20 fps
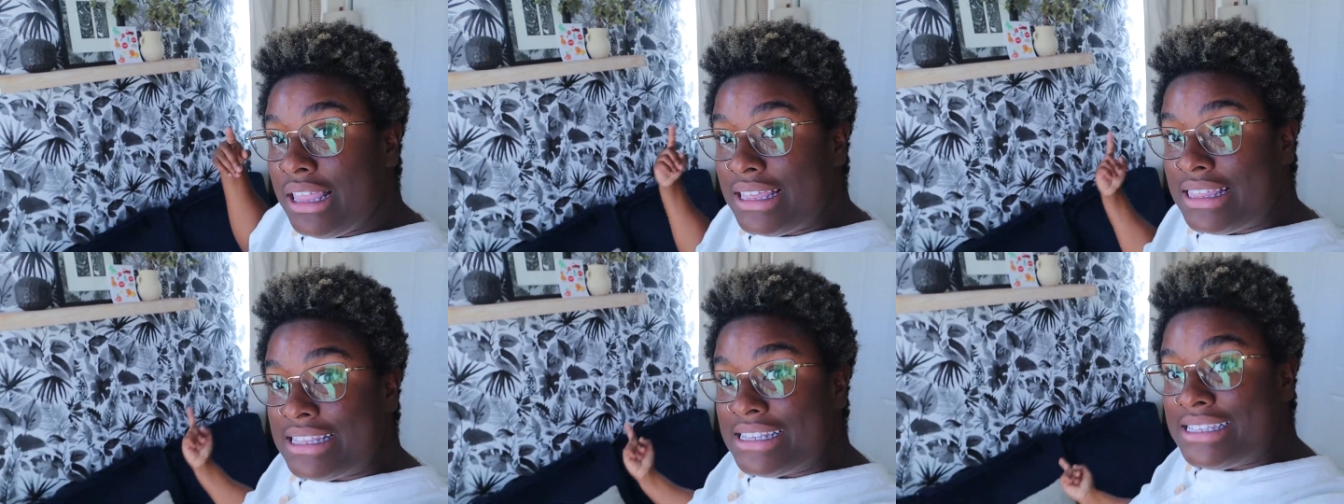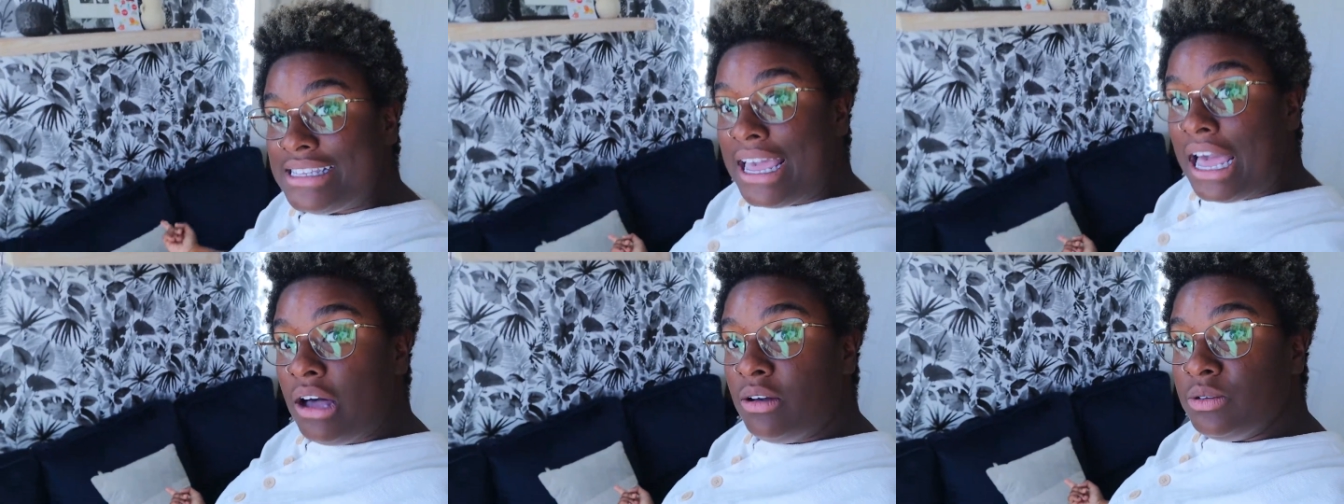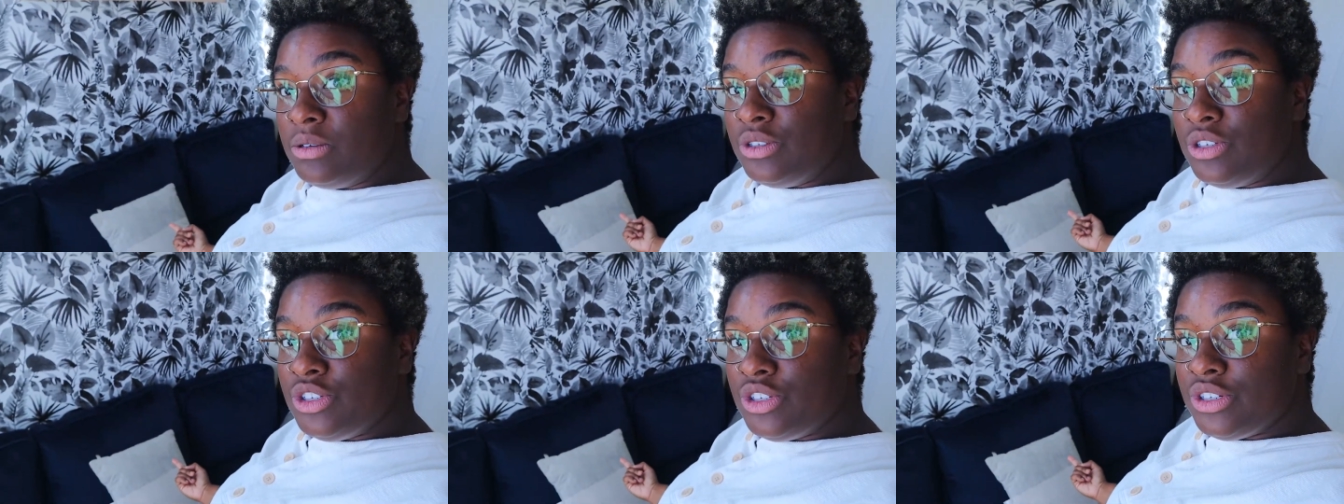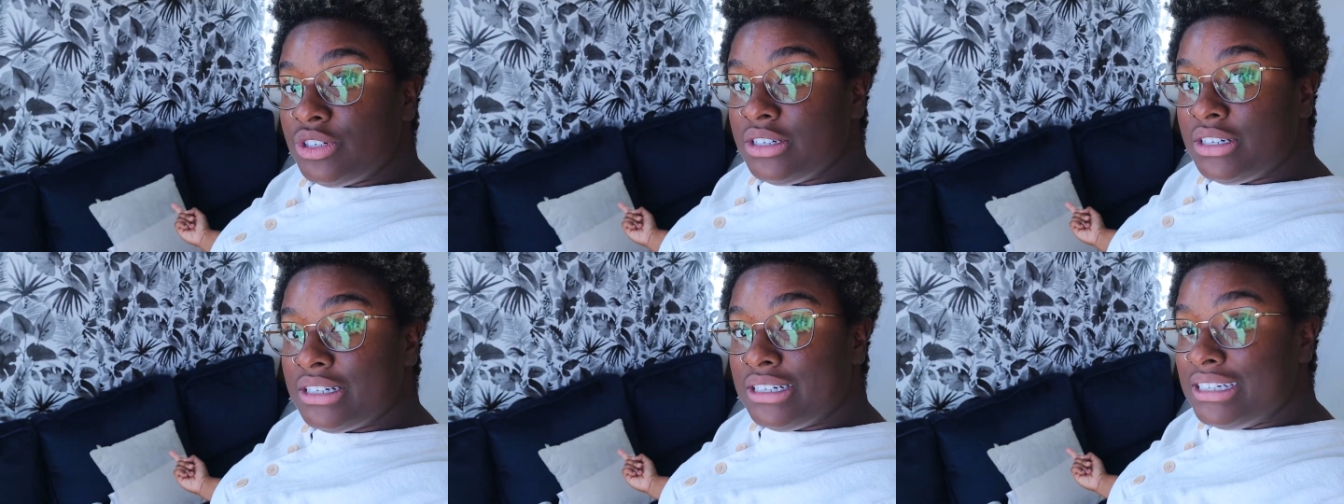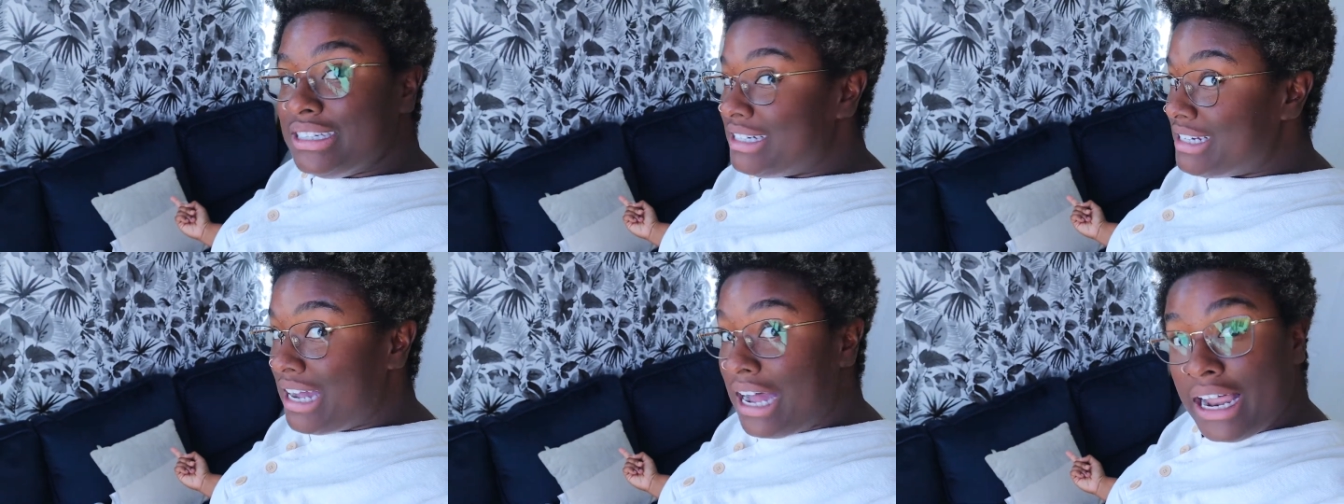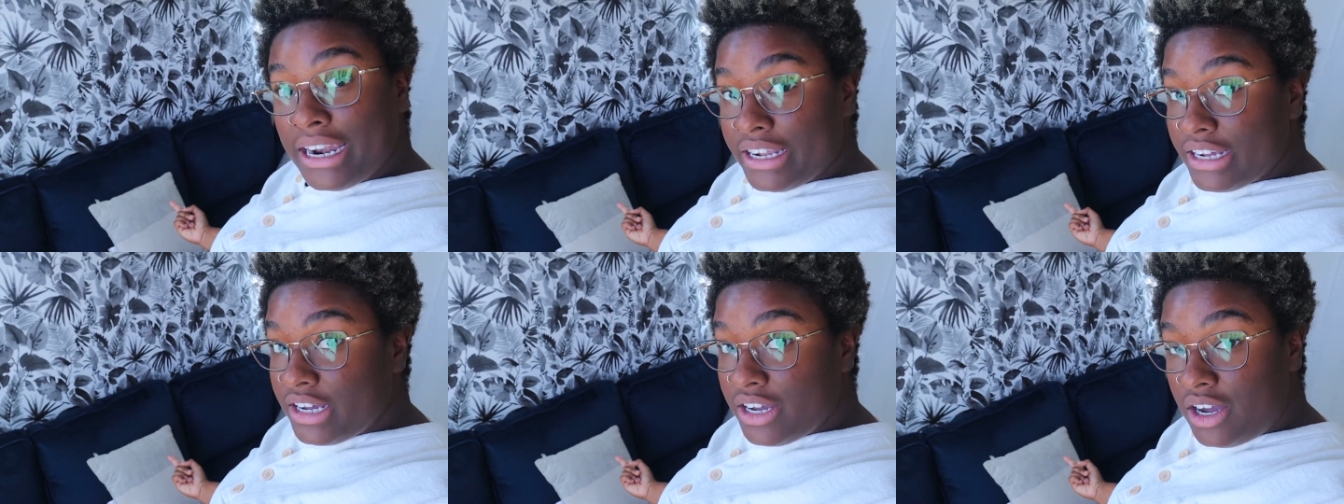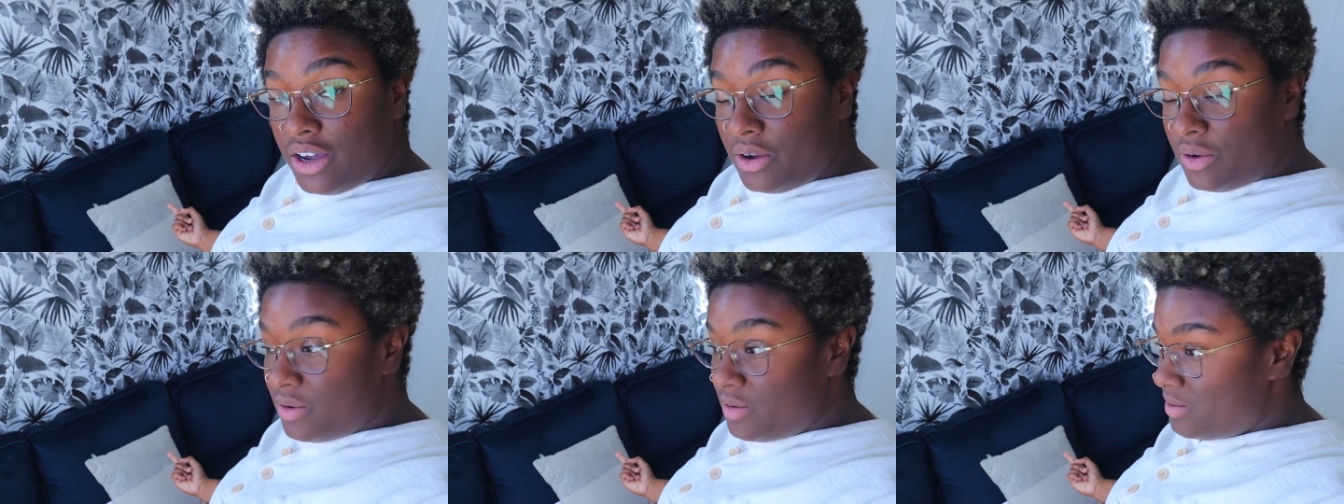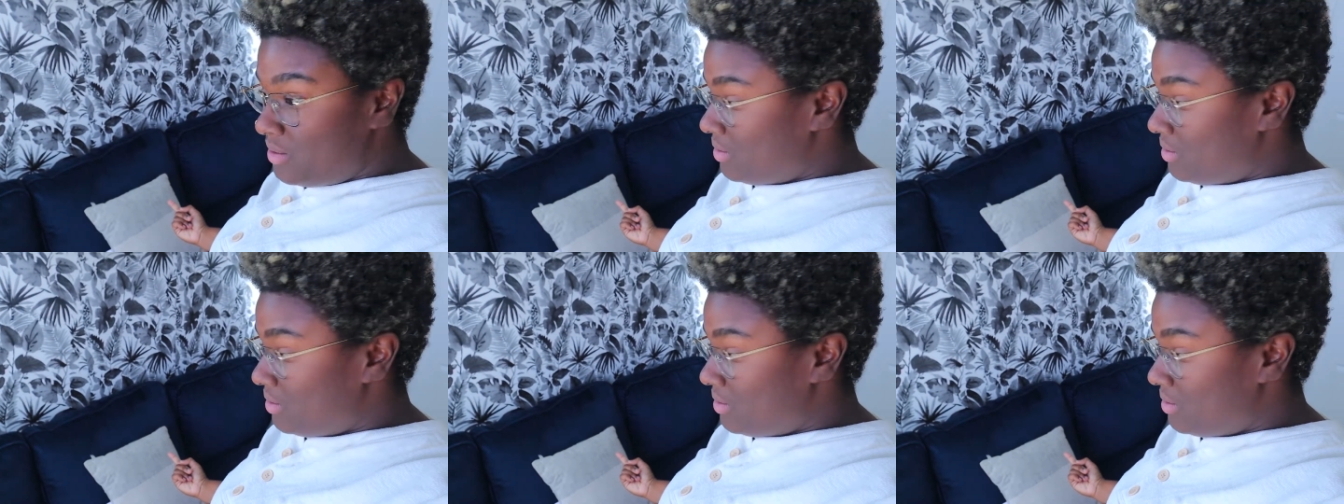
like this couch, gotta go.